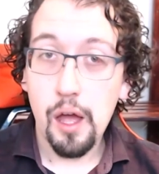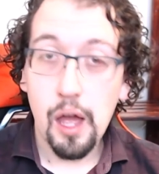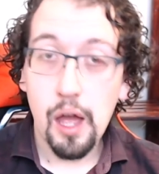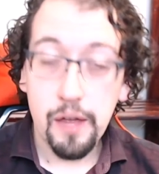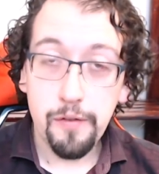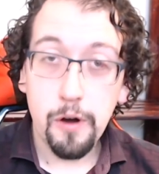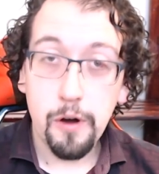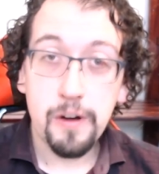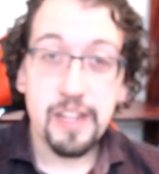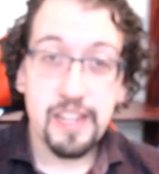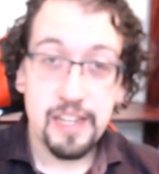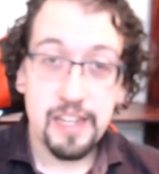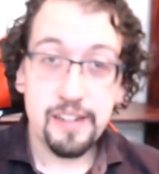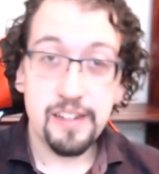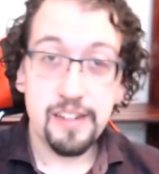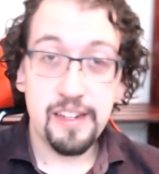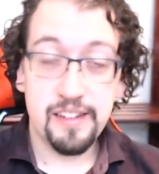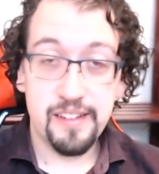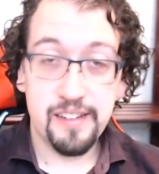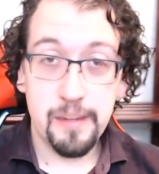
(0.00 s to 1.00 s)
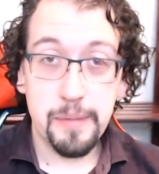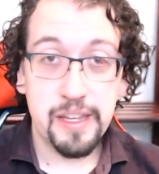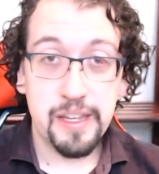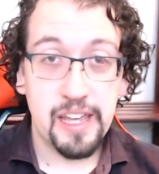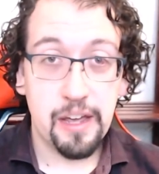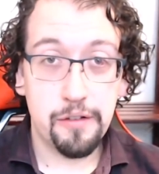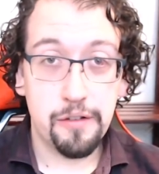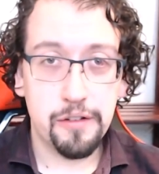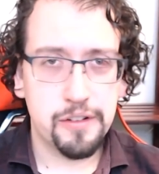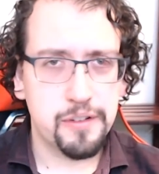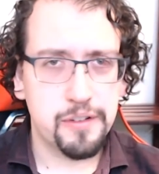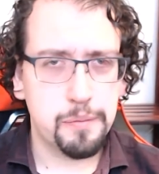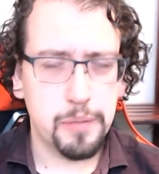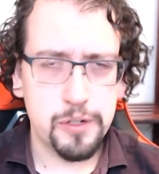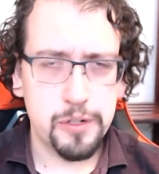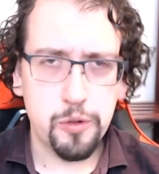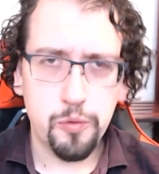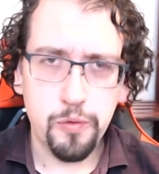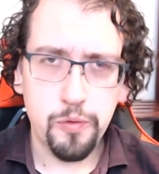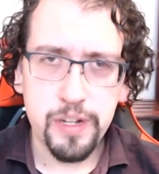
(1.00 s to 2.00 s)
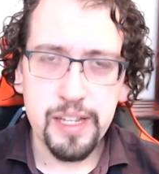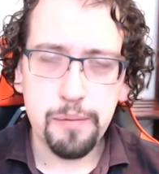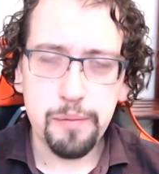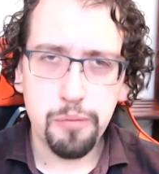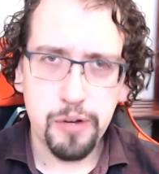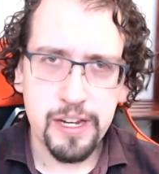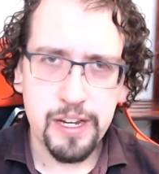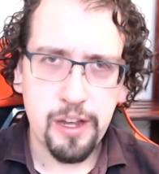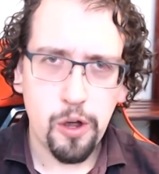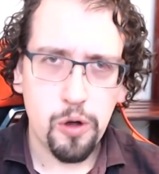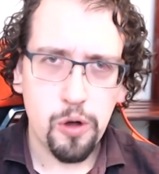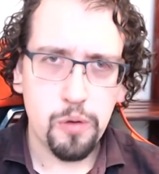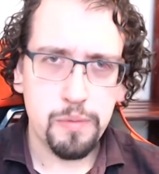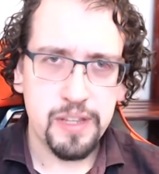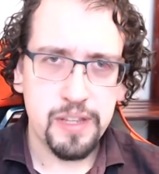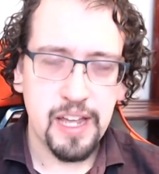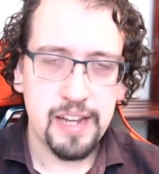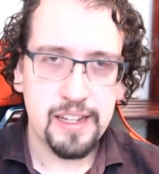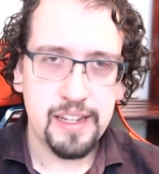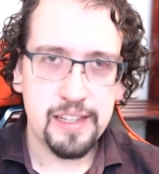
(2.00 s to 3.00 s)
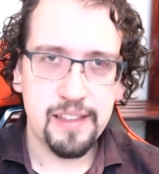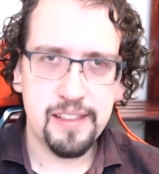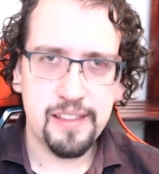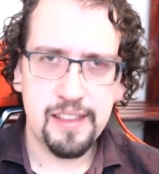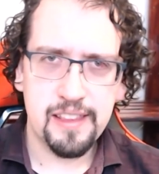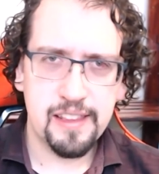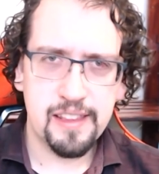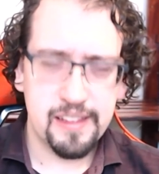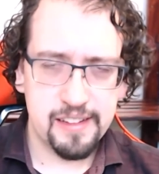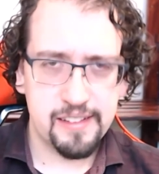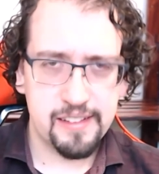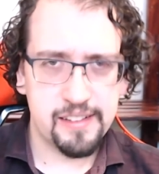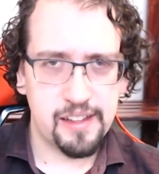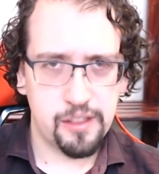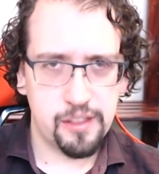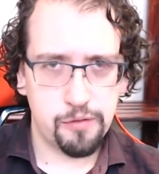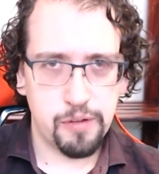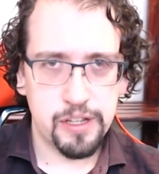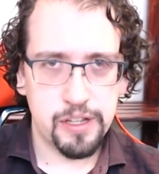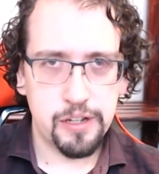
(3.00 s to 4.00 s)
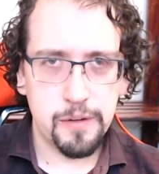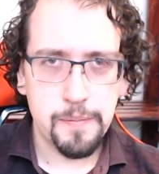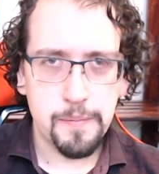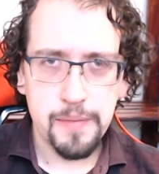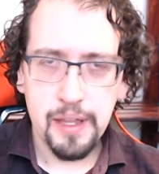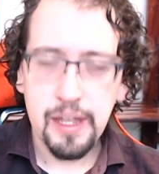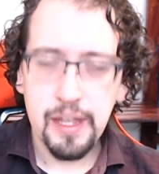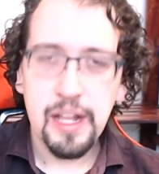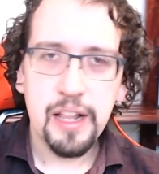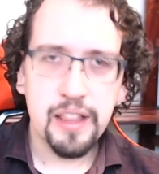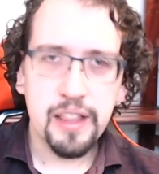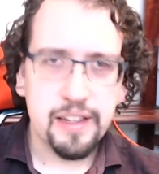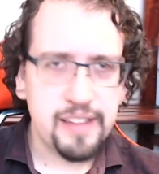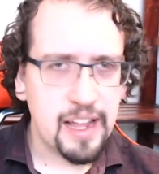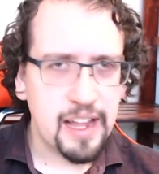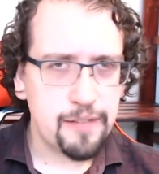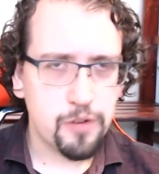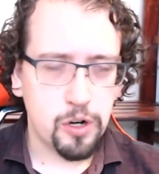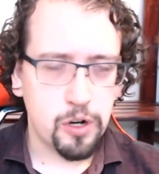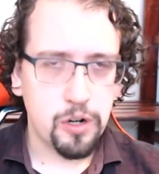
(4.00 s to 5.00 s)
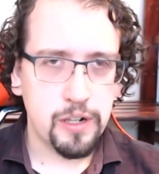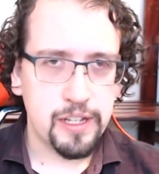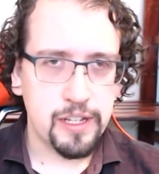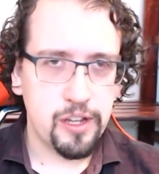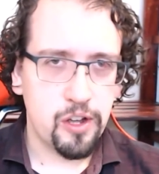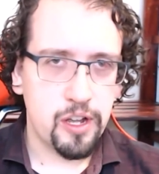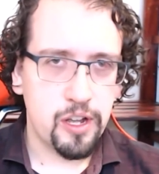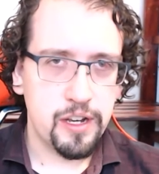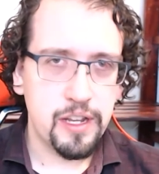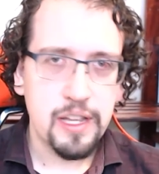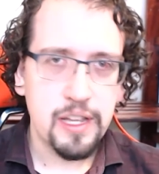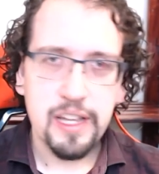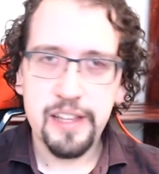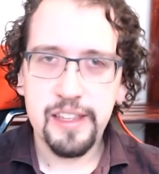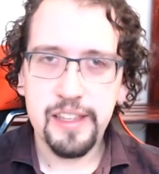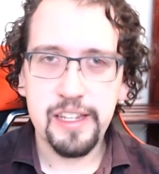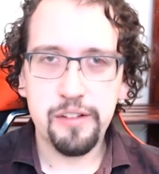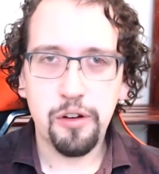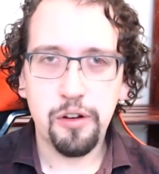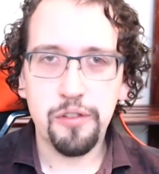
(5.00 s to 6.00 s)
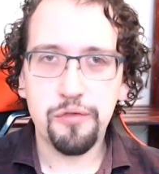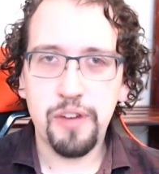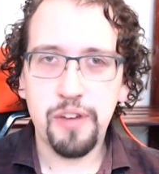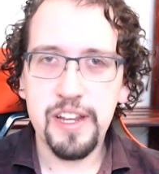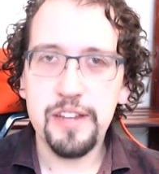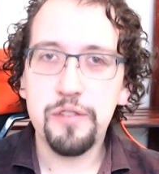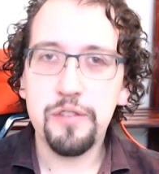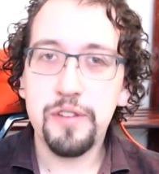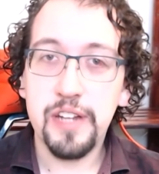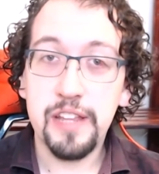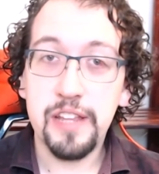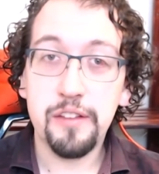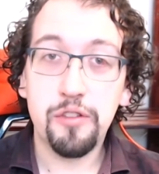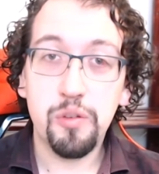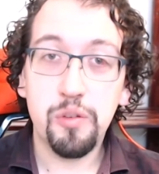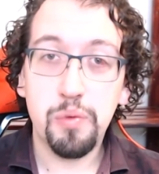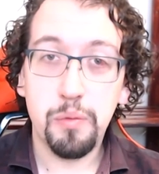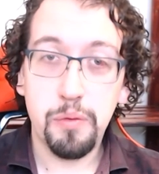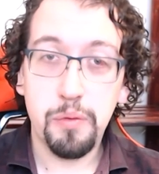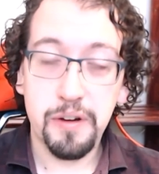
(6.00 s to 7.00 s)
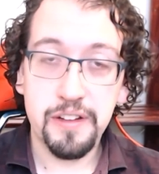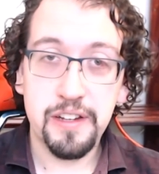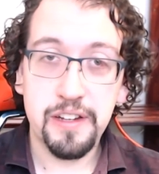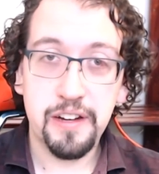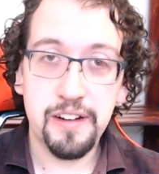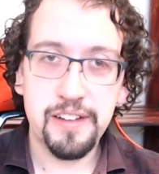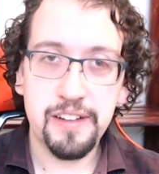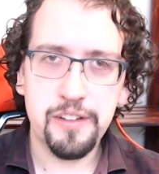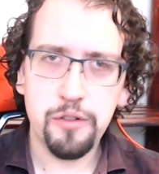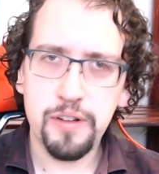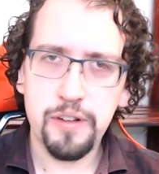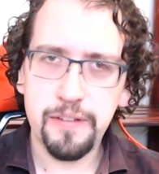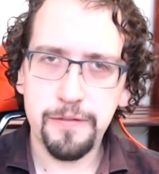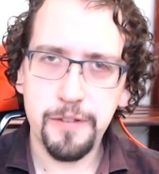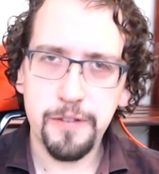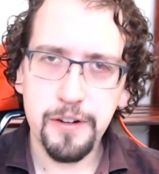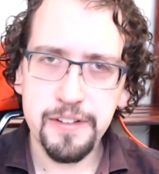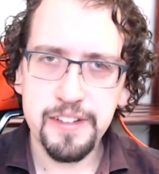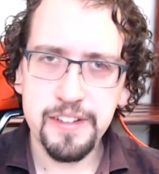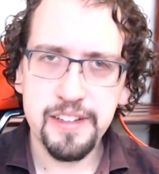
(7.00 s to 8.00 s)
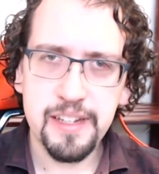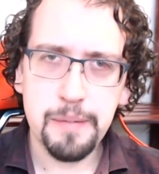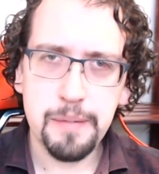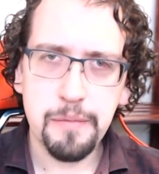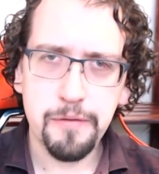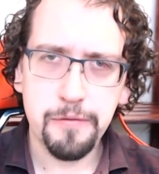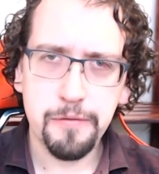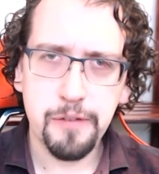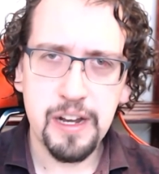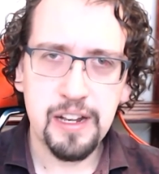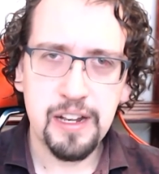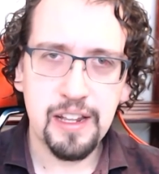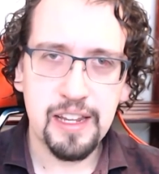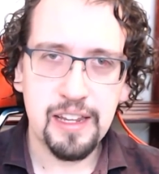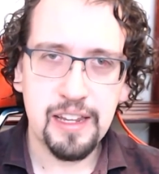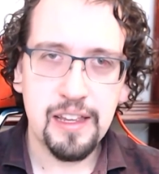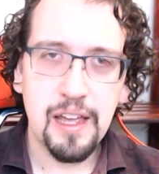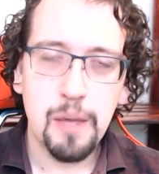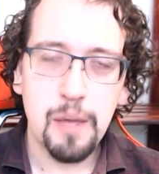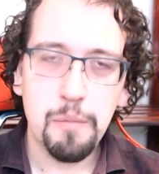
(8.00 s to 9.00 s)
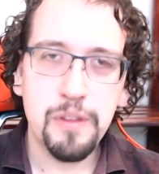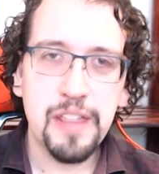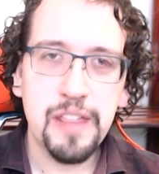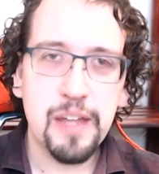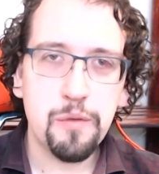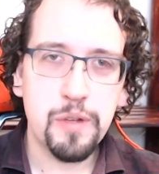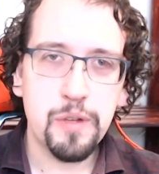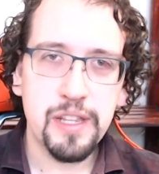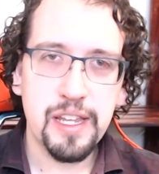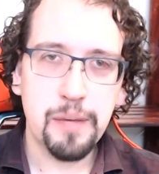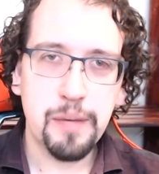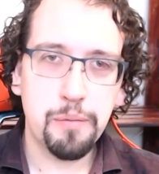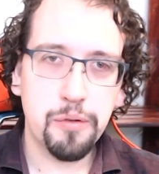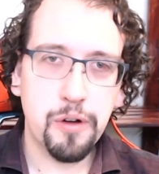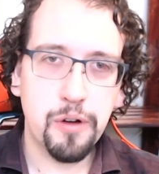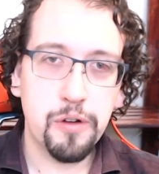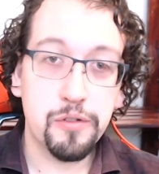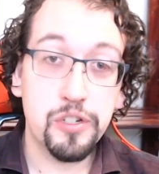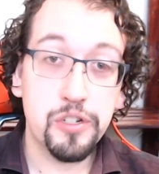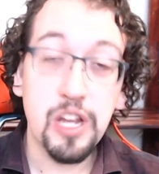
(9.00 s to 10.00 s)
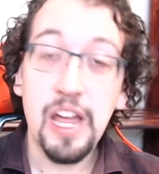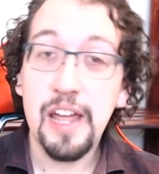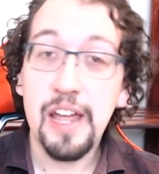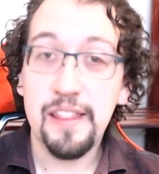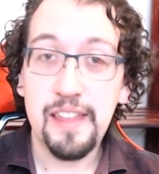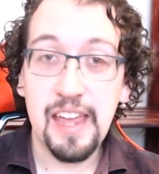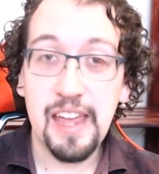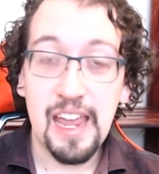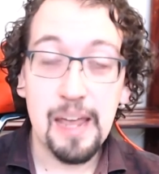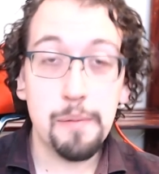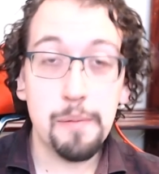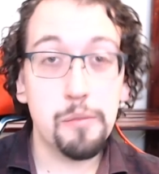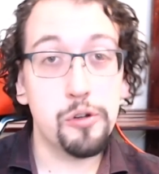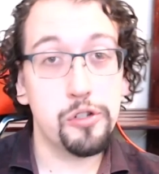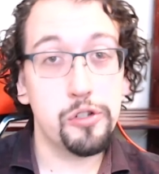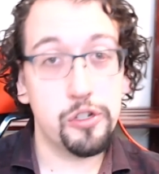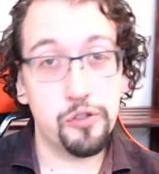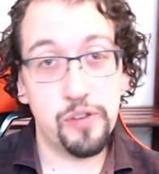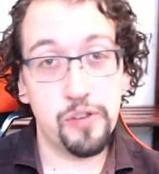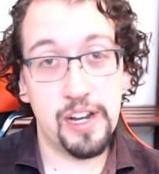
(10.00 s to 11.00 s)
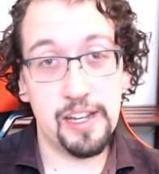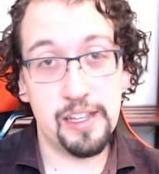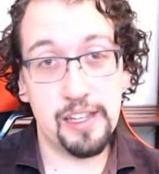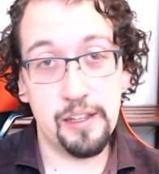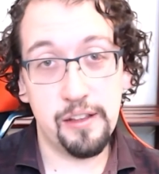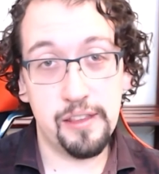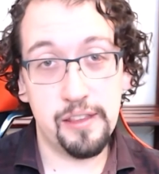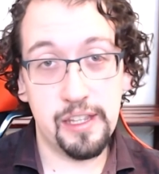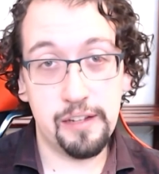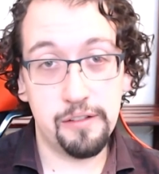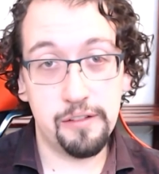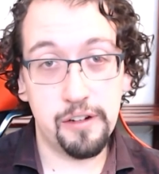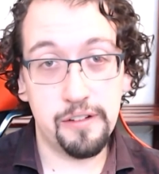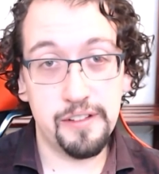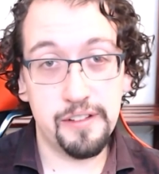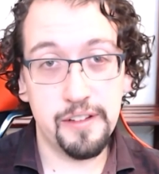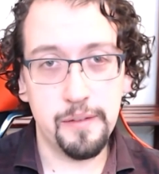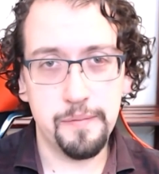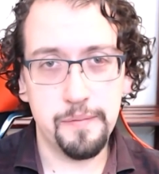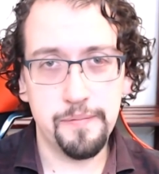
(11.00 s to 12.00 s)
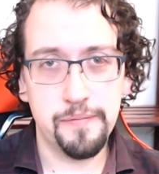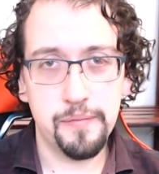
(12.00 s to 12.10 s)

I've already hinted at some encounters, but to really bring home the idea that this is a thriller, let's have early on, the heroes run into another group of mercenaries who at first seem friendly, but then when they approach, they ambush and try to kill the heroes.